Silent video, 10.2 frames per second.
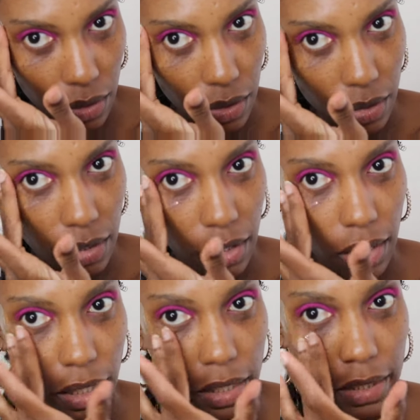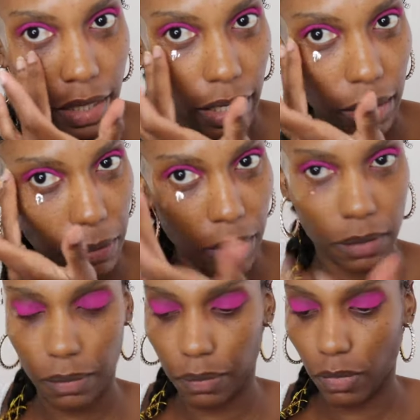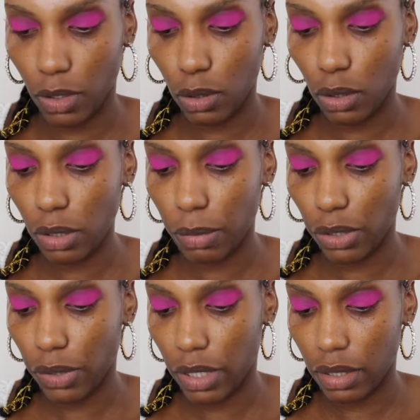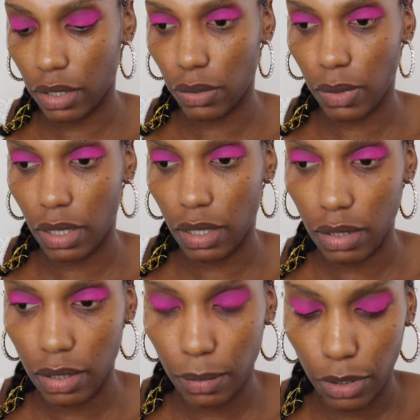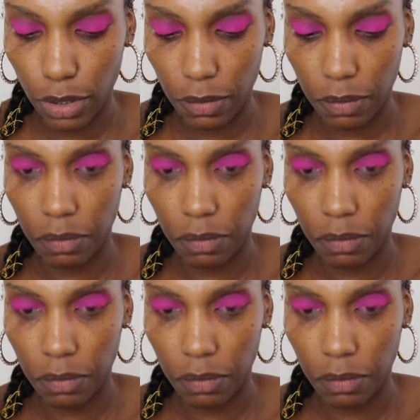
It's clear tape. You look a bit crazy doing this, but